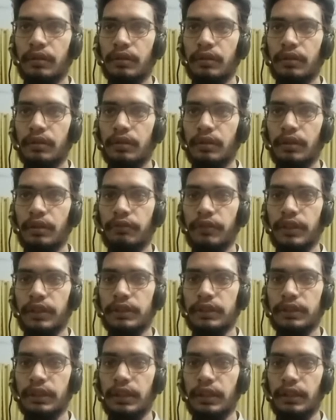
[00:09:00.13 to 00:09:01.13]
If I
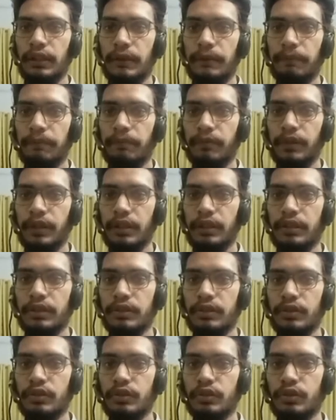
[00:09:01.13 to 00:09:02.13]
say that this
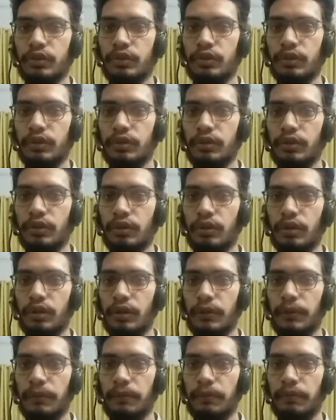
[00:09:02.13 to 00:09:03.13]
is
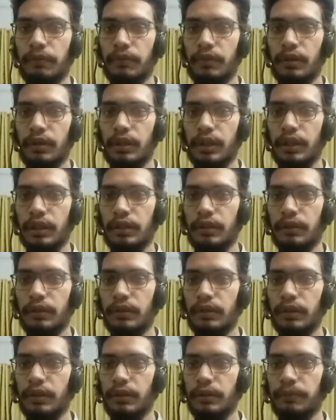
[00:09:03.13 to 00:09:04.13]
your line here,